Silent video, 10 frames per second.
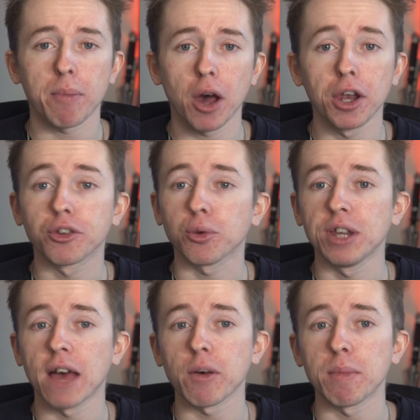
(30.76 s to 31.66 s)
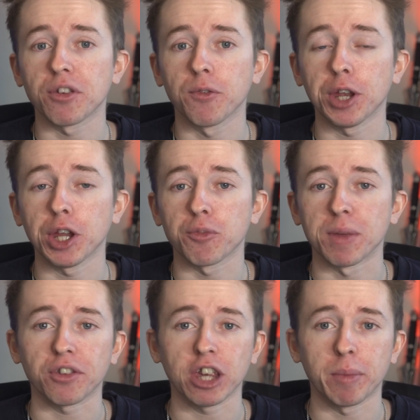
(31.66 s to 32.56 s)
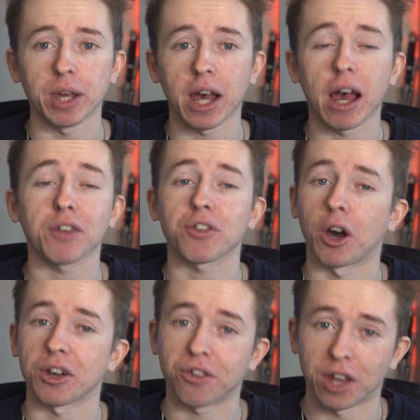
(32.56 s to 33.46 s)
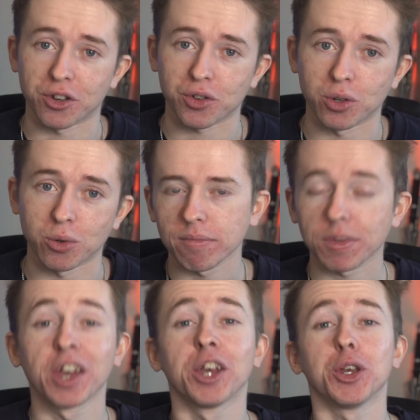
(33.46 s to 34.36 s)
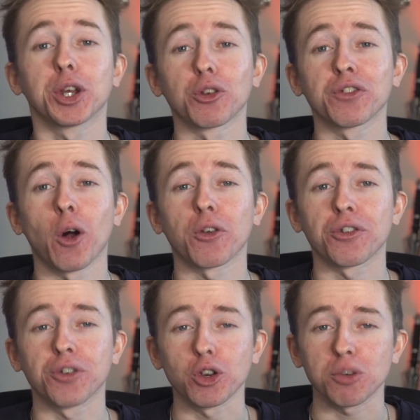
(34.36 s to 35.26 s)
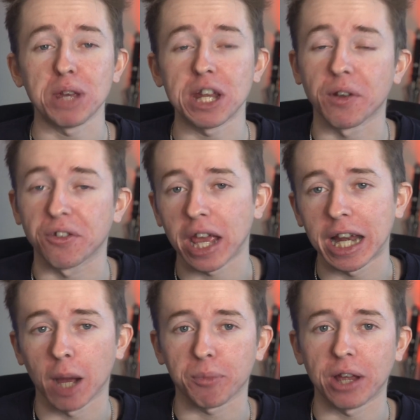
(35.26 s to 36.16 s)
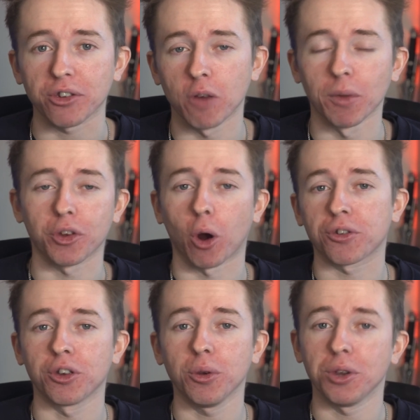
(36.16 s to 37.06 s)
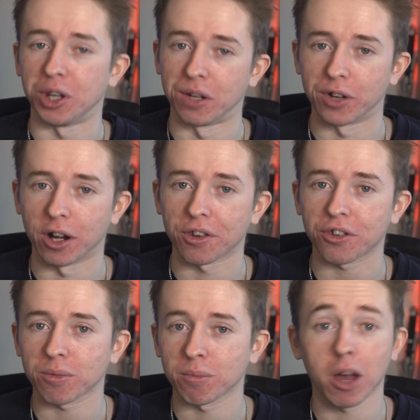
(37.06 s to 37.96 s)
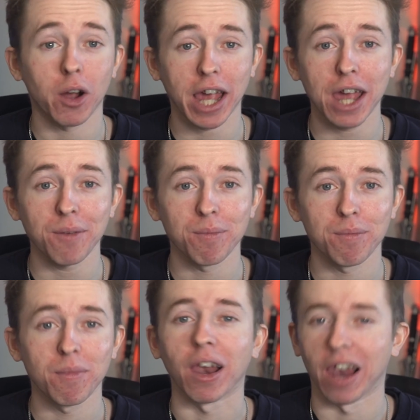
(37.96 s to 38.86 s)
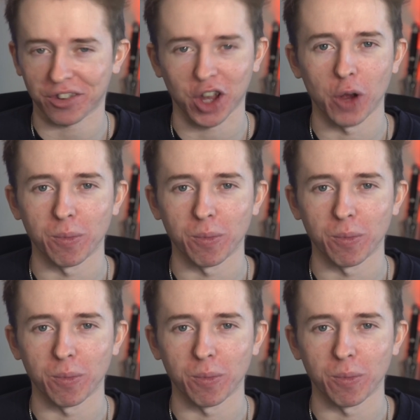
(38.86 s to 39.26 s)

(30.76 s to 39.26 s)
button to never miss a video from the team here at Tardis Central. You can also follow us on social media for daily updates on the Doctor Who universe. Okay, let's go.